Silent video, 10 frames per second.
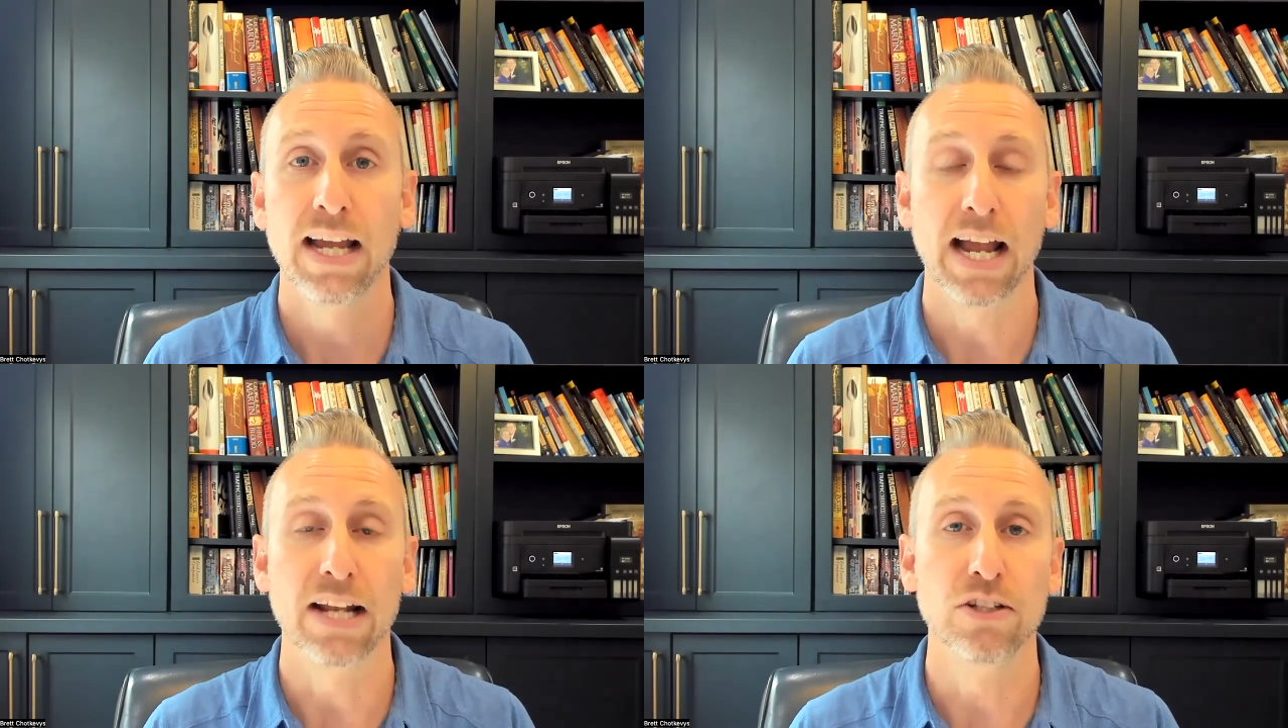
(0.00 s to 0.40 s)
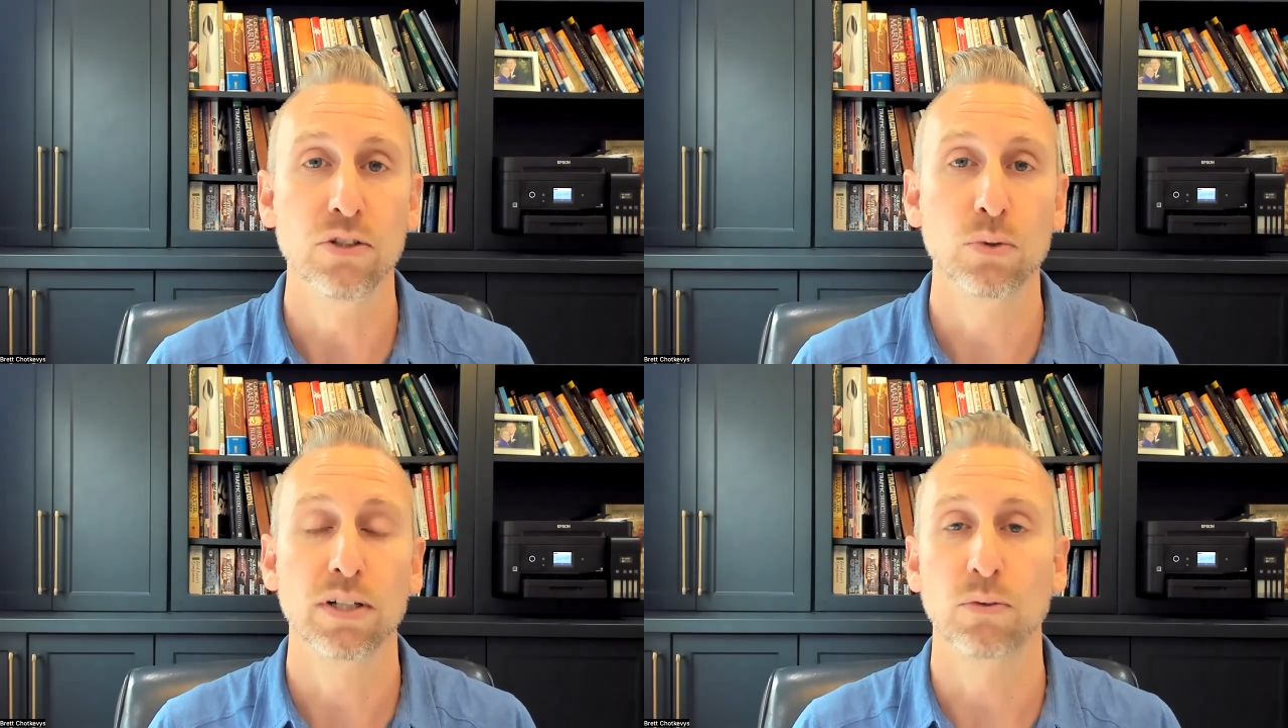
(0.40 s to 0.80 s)
and
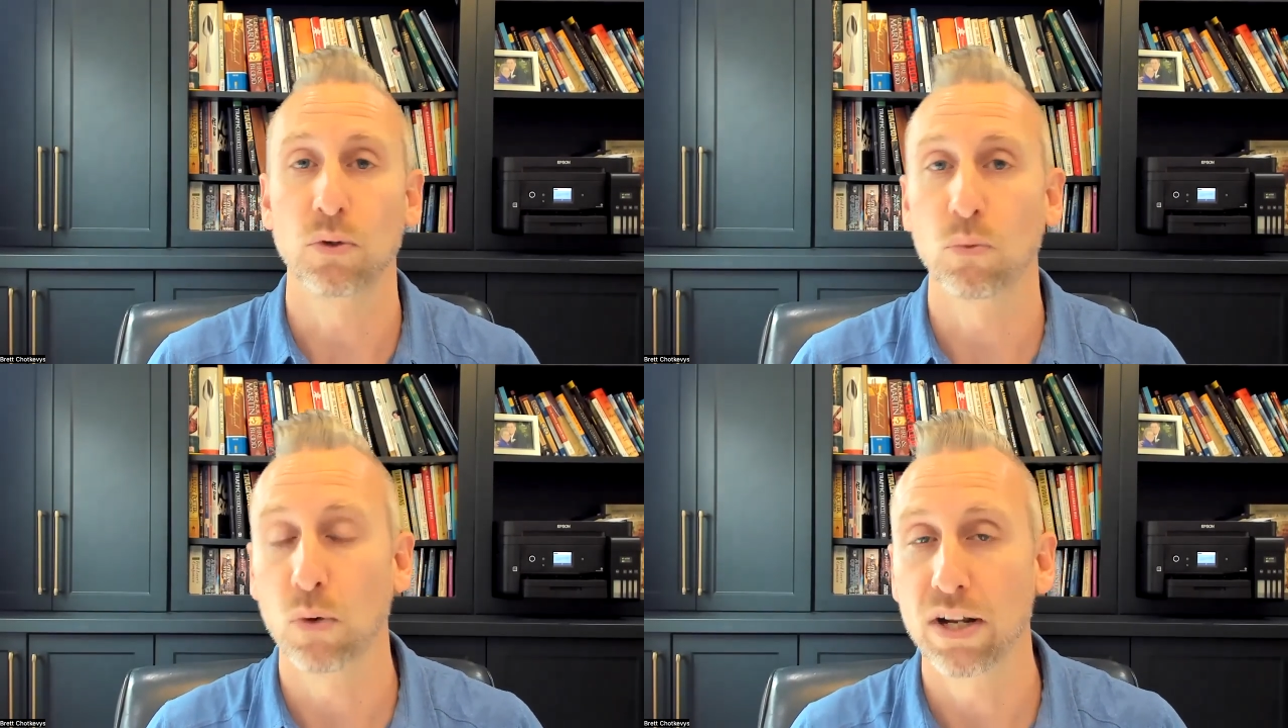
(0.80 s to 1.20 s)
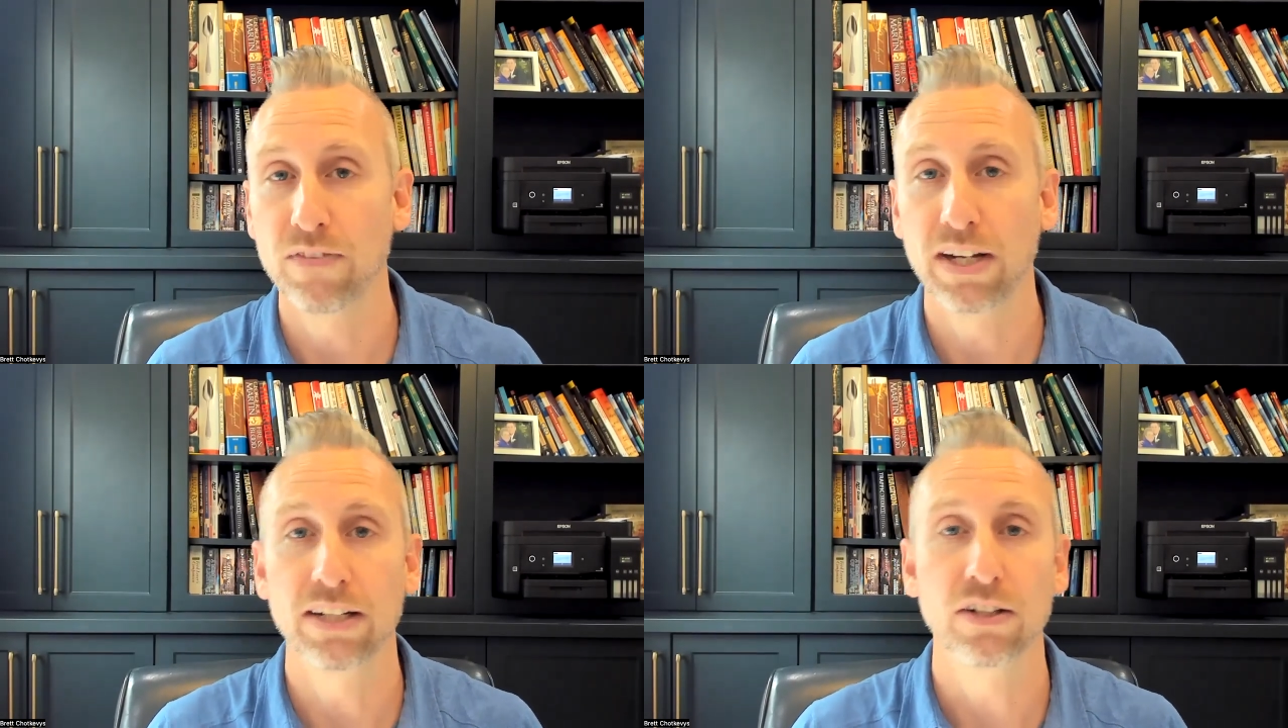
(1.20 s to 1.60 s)
you can
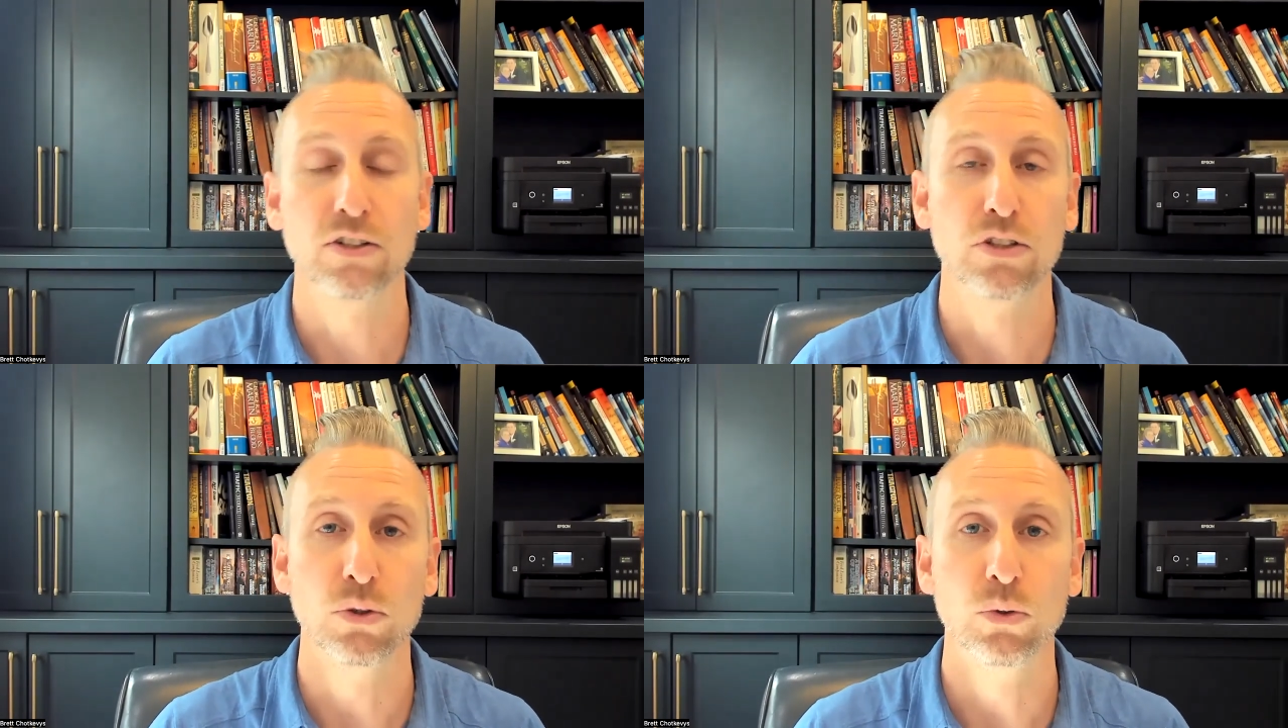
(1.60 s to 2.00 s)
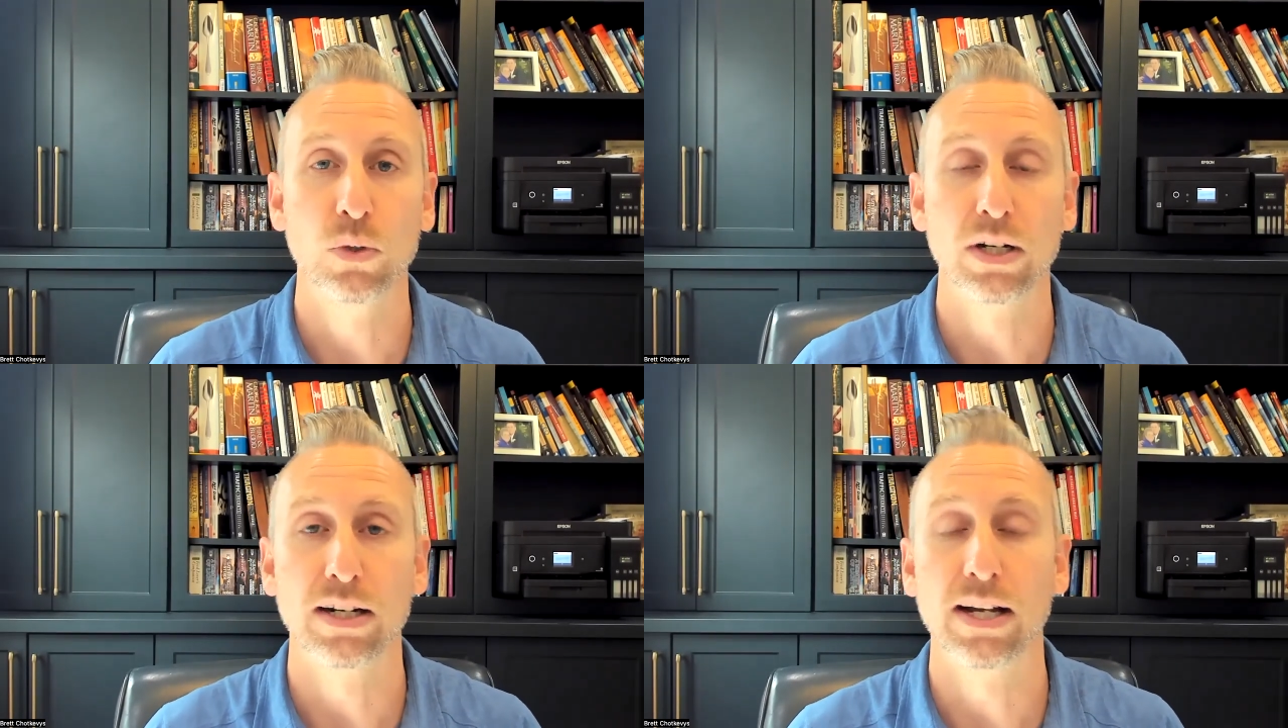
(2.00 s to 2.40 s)
renovate it, do
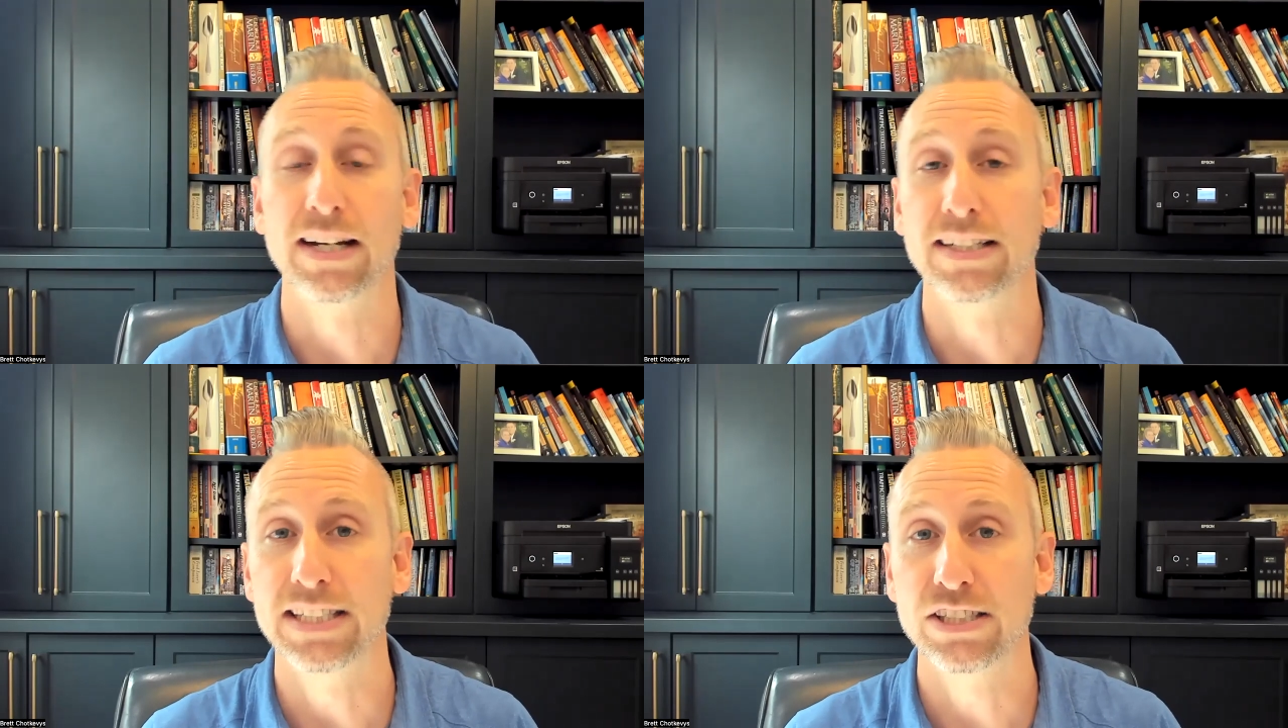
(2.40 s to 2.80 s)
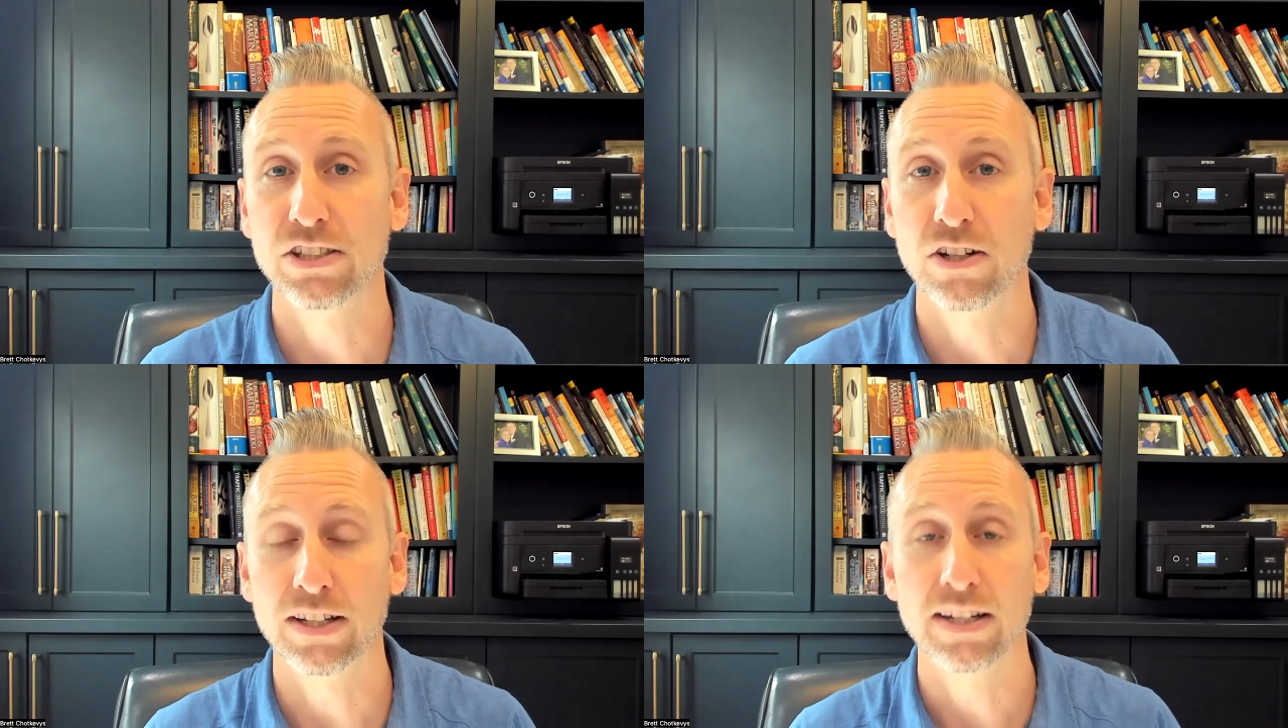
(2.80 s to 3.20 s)
an addition
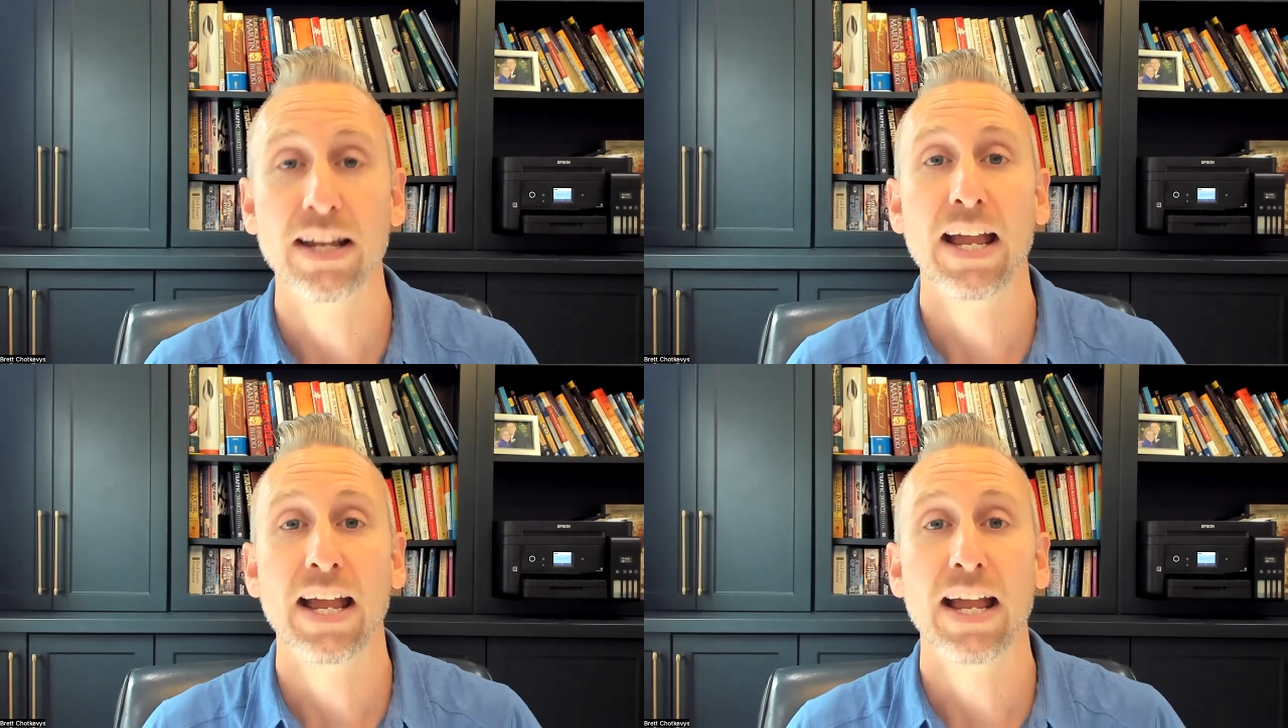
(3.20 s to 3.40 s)
on it,